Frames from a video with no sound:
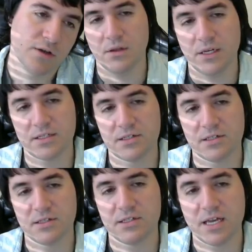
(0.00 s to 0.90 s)
Let's
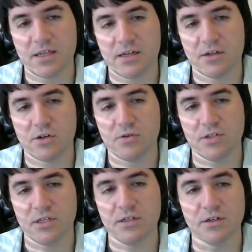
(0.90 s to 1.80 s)
say that it goes
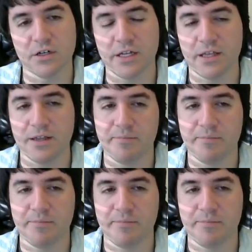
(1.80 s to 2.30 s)
here and then